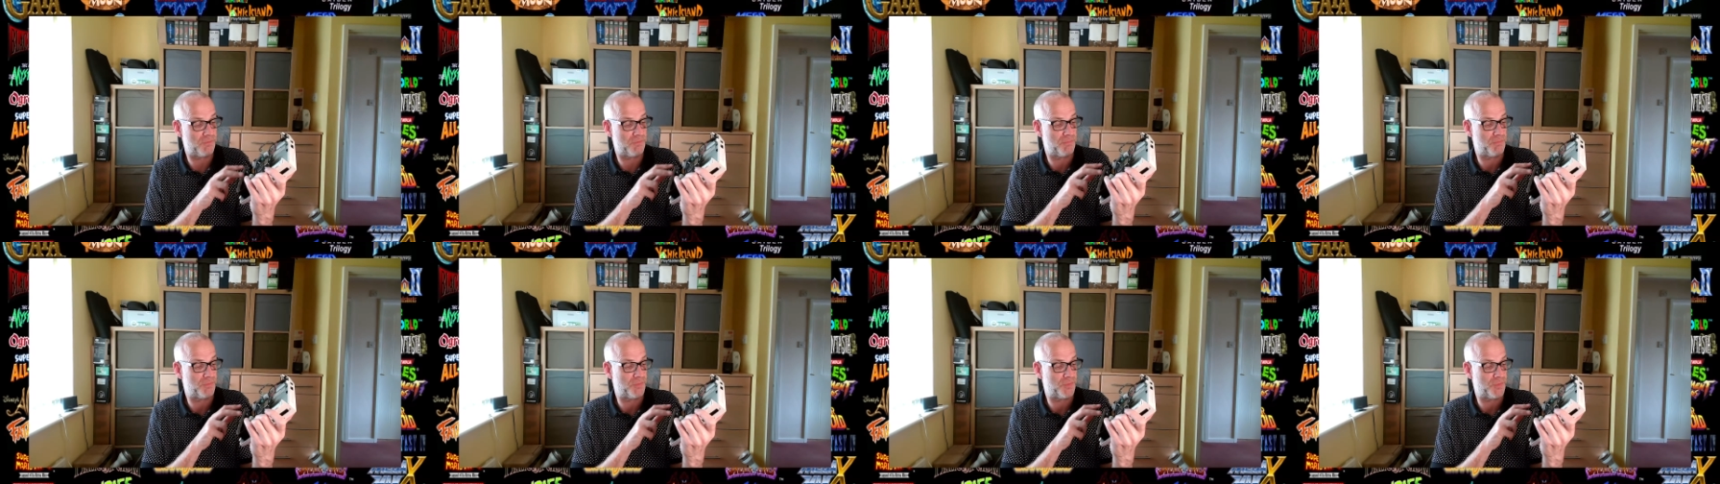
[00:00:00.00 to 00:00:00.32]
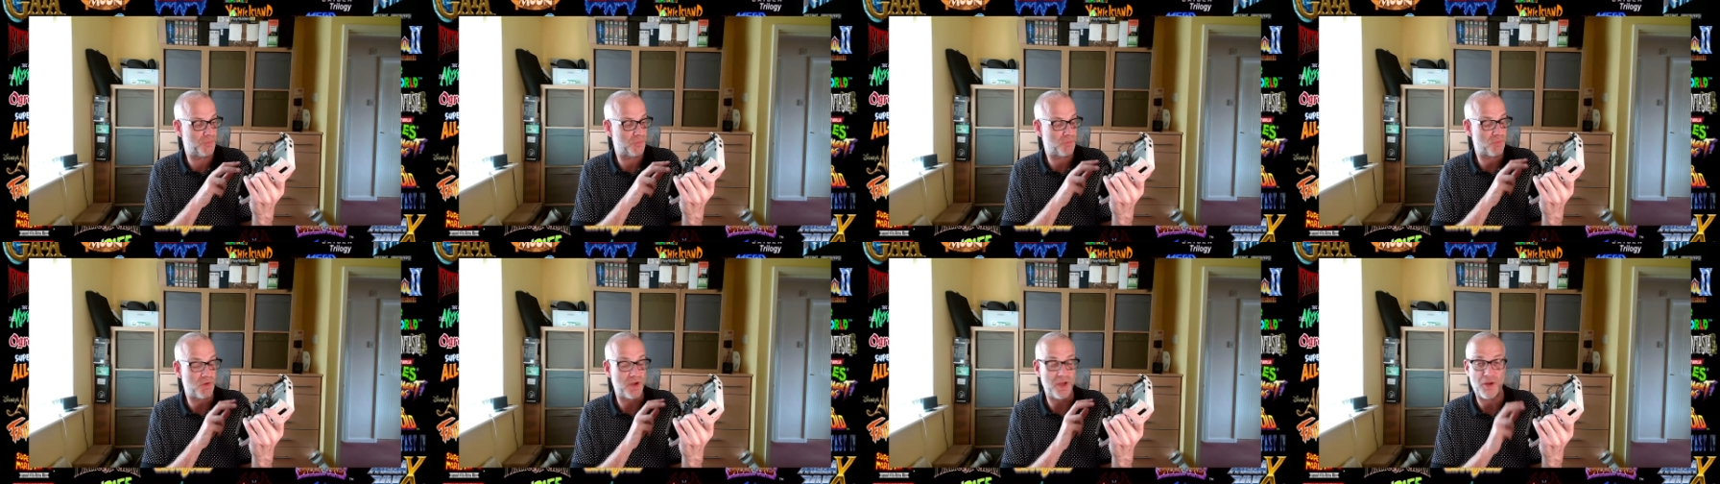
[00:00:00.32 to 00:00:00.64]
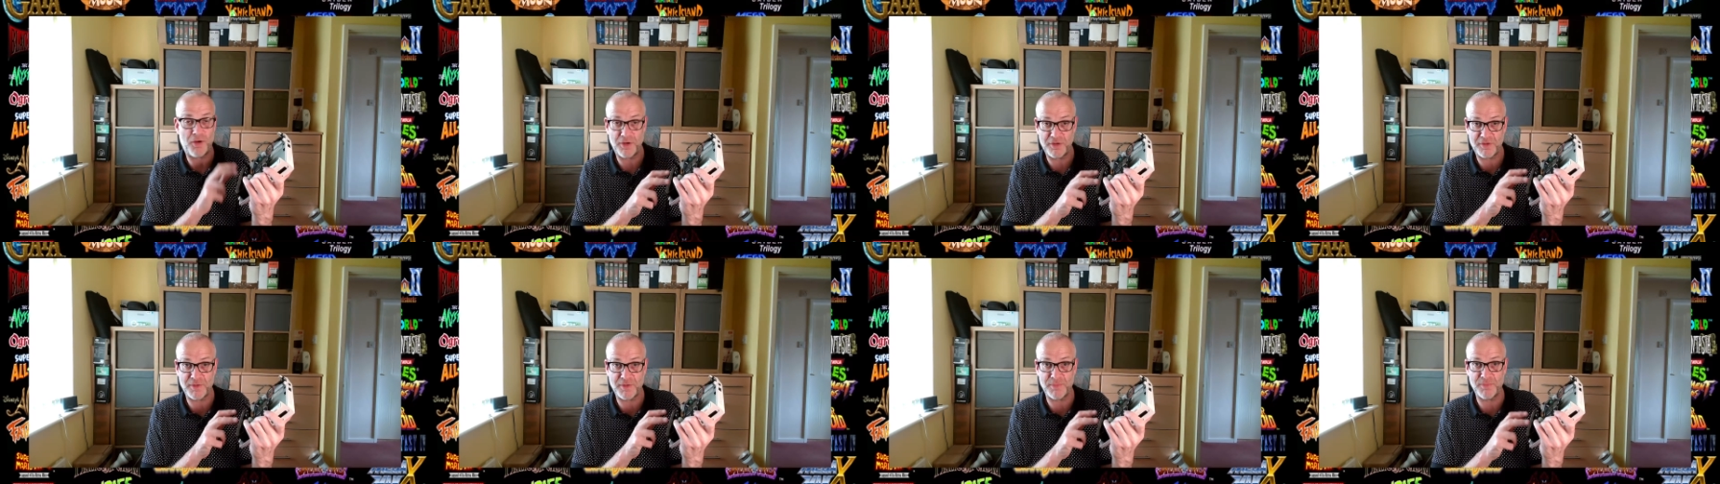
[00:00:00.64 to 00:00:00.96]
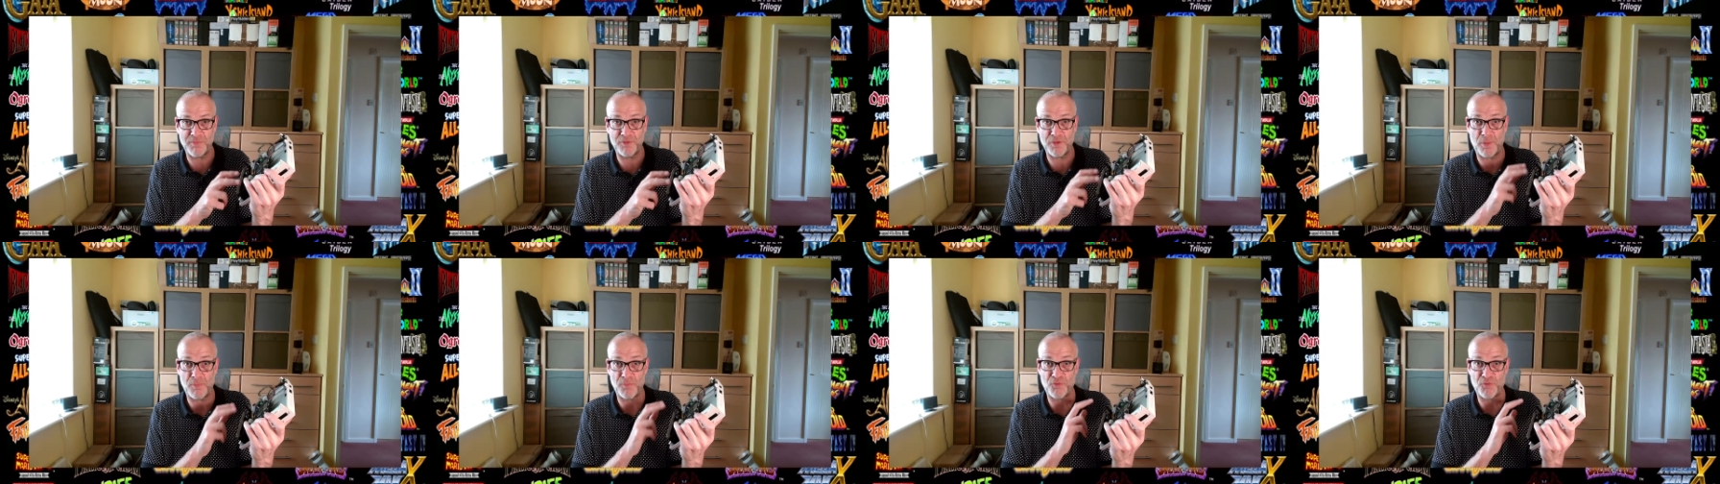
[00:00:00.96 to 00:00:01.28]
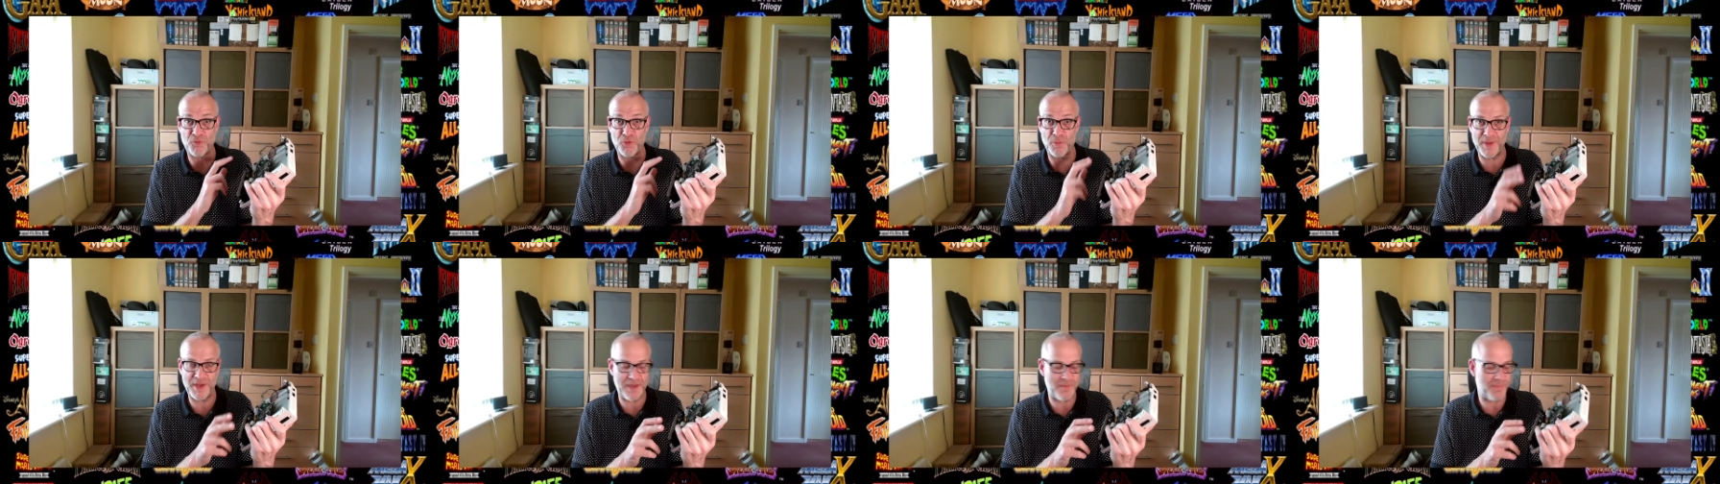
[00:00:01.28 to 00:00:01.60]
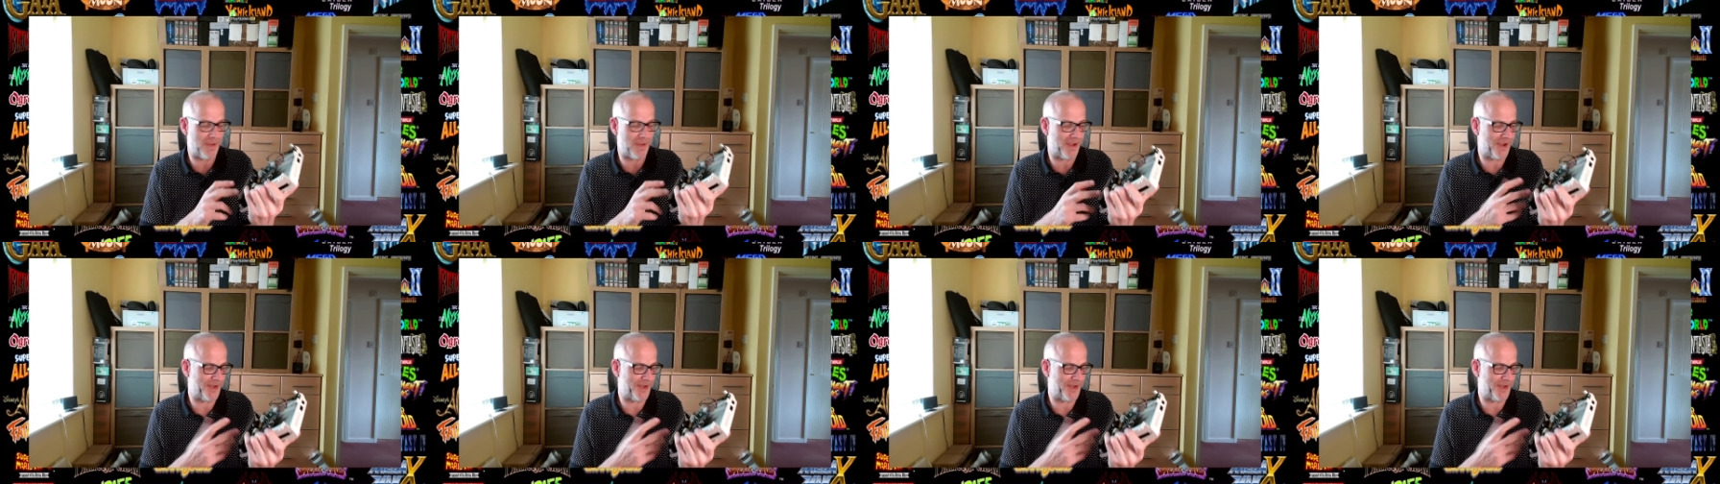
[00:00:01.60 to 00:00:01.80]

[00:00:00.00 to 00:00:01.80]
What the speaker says: 3 items on from eBay.